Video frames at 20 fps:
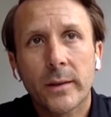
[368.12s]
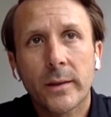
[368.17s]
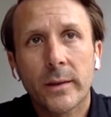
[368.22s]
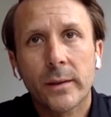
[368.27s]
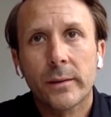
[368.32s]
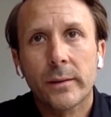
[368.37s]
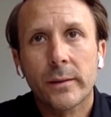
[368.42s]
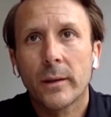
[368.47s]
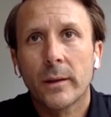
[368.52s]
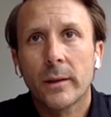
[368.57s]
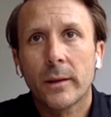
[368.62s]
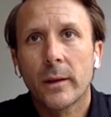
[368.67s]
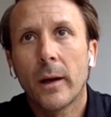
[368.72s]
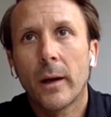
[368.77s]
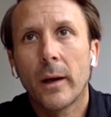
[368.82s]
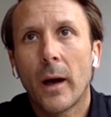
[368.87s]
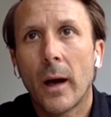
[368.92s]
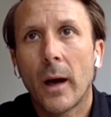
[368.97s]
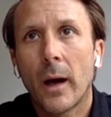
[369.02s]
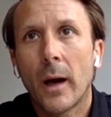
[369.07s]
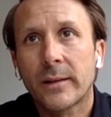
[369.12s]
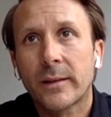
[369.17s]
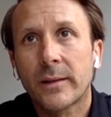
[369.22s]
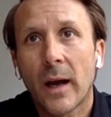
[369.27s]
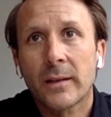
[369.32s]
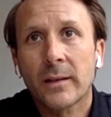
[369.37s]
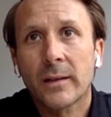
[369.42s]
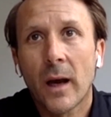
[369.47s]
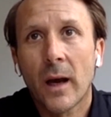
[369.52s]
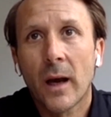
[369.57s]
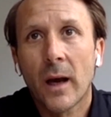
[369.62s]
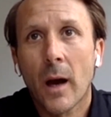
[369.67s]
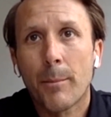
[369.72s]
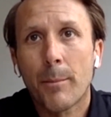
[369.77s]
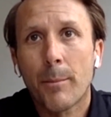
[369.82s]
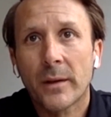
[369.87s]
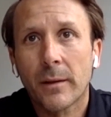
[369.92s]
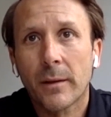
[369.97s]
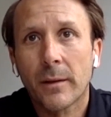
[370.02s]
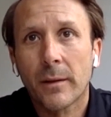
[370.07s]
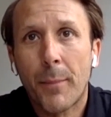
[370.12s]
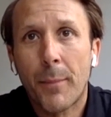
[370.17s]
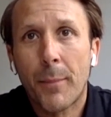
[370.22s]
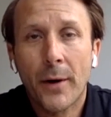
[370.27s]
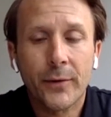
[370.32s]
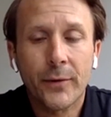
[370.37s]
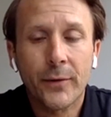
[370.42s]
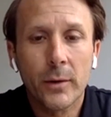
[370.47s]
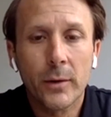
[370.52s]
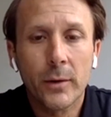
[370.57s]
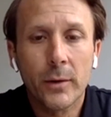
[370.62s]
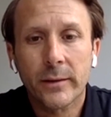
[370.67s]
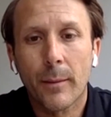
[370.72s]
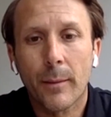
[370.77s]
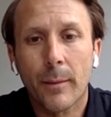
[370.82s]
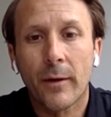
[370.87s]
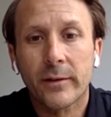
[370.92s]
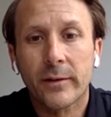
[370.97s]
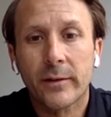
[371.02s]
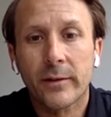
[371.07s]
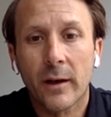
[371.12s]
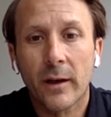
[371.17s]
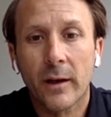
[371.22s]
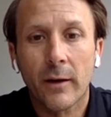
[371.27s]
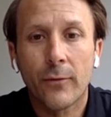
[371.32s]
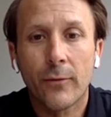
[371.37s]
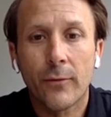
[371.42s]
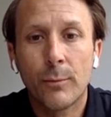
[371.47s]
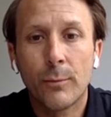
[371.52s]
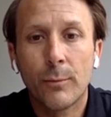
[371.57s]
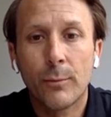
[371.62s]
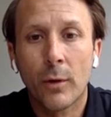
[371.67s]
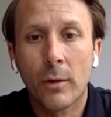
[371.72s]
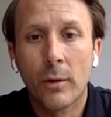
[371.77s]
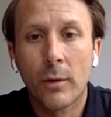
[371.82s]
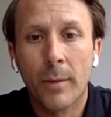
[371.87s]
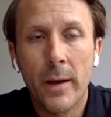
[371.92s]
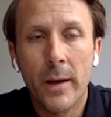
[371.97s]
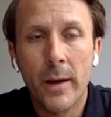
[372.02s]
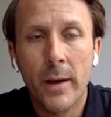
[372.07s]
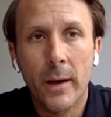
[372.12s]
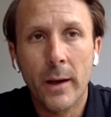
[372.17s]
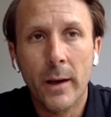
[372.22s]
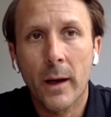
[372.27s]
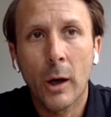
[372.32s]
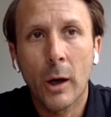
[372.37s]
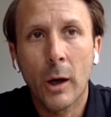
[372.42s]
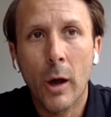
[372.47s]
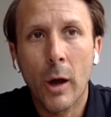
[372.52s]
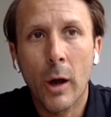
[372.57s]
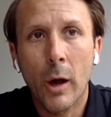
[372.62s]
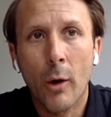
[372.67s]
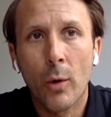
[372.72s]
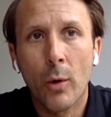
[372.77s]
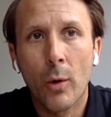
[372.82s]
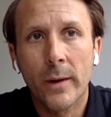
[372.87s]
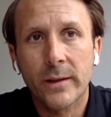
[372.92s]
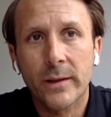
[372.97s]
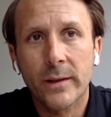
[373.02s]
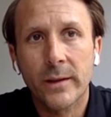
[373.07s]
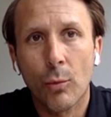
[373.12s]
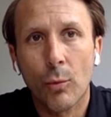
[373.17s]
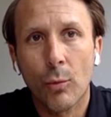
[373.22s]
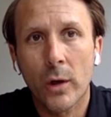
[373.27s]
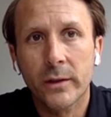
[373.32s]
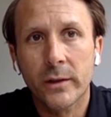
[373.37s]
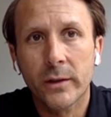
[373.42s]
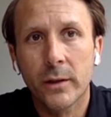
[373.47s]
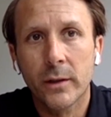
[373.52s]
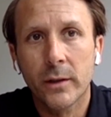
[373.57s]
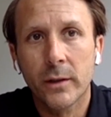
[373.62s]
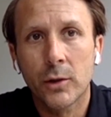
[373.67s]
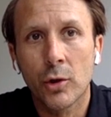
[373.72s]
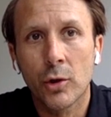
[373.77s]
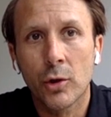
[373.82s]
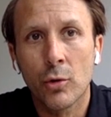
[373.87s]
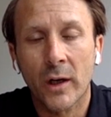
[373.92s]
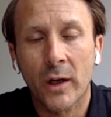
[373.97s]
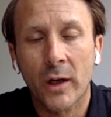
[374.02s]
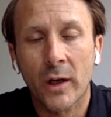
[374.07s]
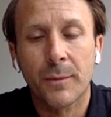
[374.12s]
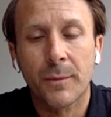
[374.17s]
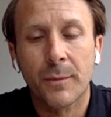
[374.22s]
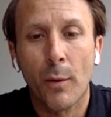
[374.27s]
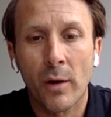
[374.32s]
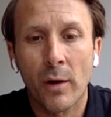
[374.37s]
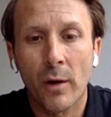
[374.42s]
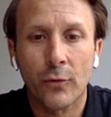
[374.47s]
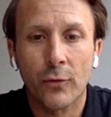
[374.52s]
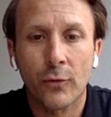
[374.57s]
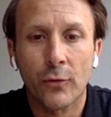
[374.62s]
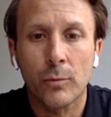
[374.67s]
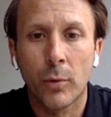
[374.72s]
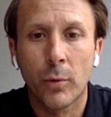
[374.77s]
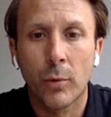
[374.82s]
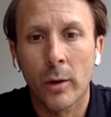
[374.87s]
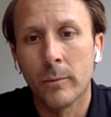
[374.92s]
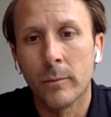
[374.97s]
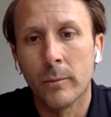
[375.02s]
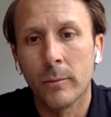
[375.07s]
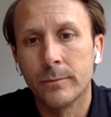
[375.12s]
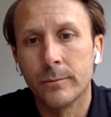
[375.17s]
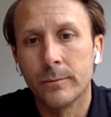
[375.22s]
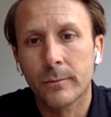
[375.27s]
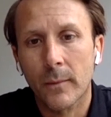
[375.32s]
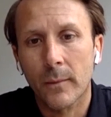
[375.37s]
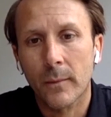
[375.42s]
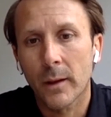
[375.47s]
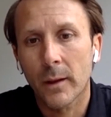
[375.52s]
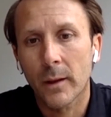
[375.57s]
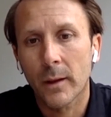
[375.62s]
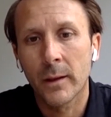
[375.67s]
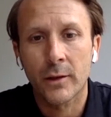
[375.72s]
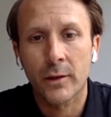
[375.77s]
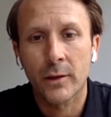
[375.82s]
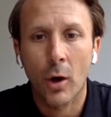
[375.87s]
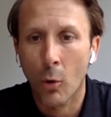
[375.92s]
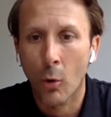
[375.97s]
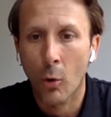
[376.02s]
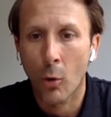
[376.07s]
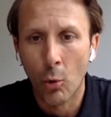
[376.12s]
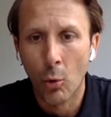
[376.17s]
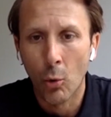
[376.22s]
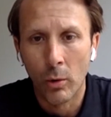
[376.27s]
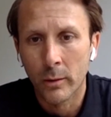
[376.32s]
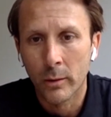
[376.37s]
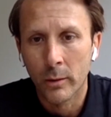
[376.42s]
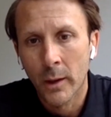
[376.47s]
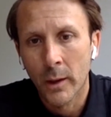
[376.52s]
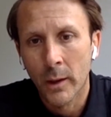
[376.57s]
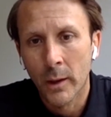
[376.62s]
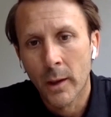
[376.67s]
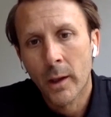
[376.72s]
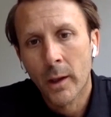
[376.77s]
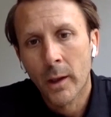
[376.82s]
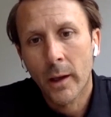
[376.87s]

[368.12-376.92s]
always, as a person, as a football player, I always wanted to experience football in its whole